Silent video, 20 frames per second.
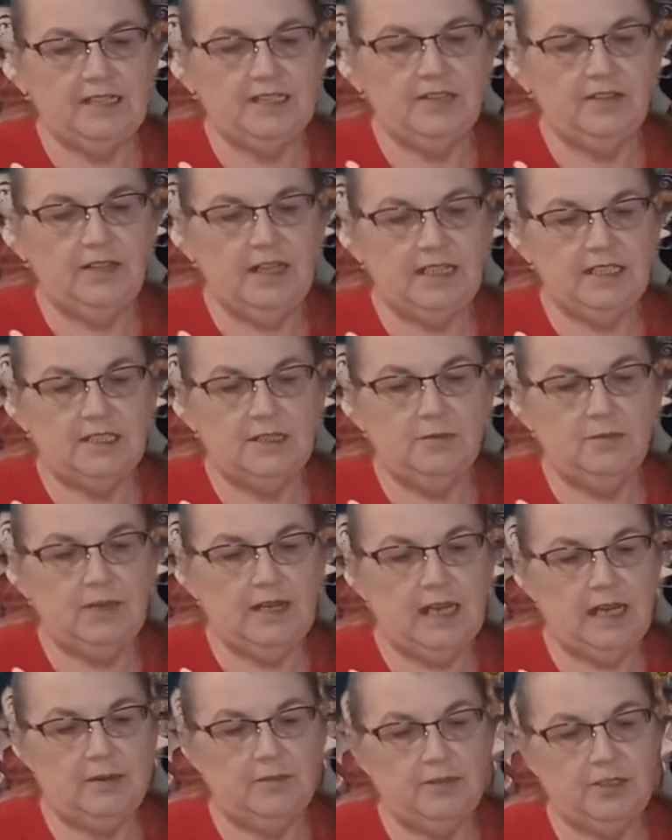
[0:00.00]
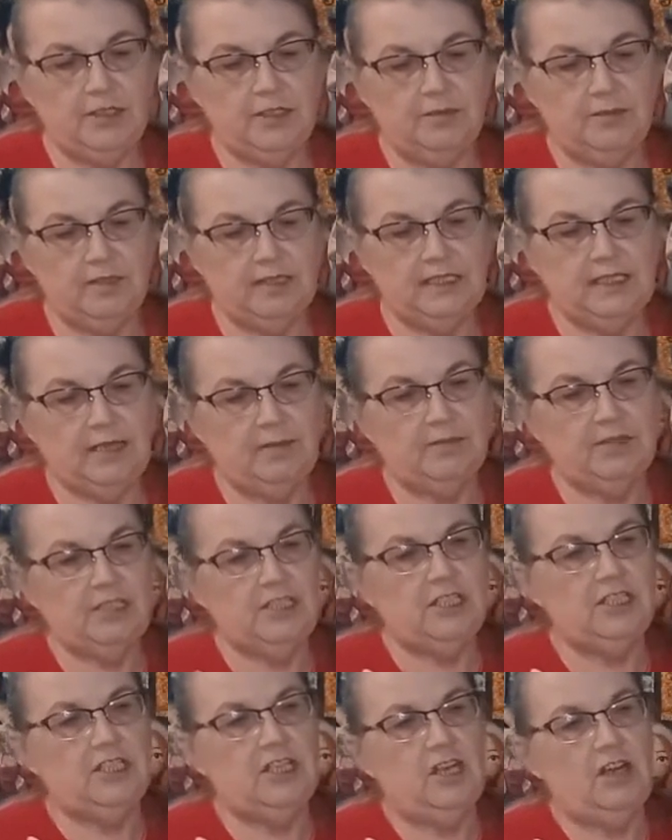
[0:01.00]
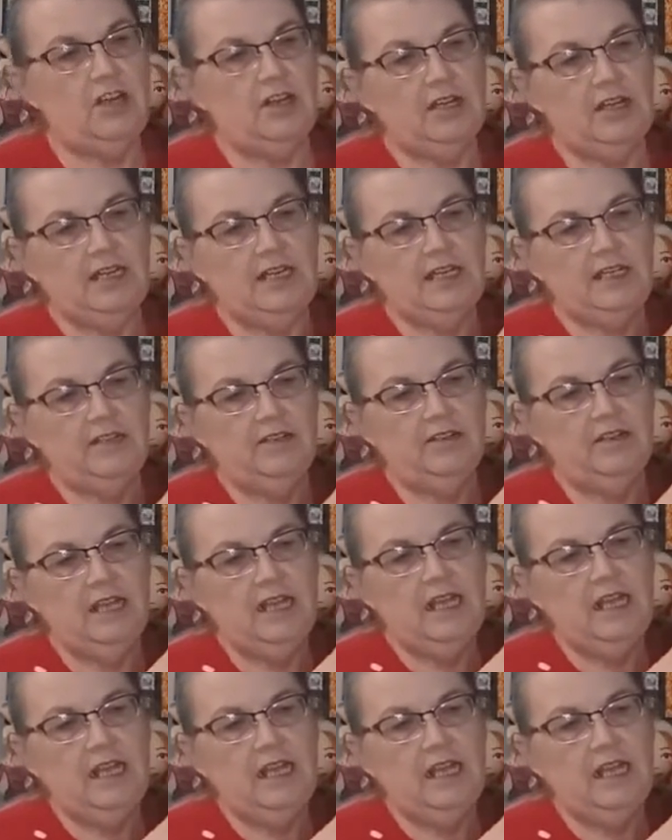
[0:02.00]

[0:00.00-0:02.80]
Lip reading: So that's the way I would do it, is I would start here